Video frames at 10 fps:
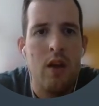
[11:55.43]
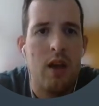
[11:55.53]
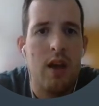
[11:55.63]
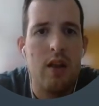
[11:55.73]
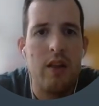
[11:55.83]

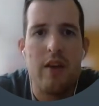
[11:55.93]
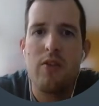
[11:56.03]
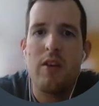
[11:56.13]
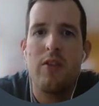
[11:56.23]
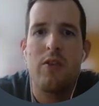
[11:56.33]
And
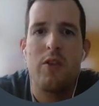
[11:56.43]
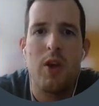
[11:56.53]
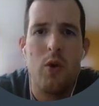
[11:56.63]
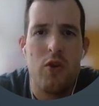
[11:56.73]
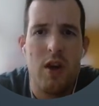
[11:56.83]
lastly, this
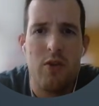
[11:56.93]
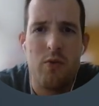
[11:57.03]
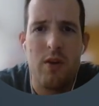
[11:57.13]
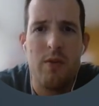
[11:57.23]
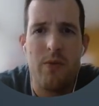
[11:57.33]
negotiation
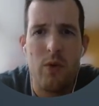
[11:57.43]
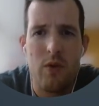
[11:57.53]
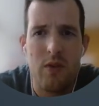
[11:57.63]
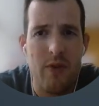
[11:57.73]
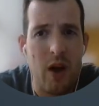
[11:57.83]

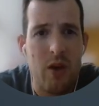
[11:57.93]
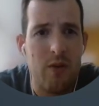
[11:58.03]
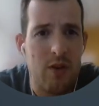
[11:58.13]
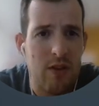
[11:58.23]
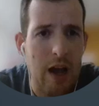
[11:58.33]
reinforced the value of
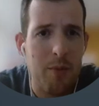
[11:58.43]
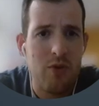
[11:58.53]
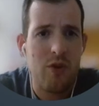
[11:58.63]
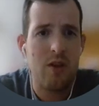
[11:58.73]
establishing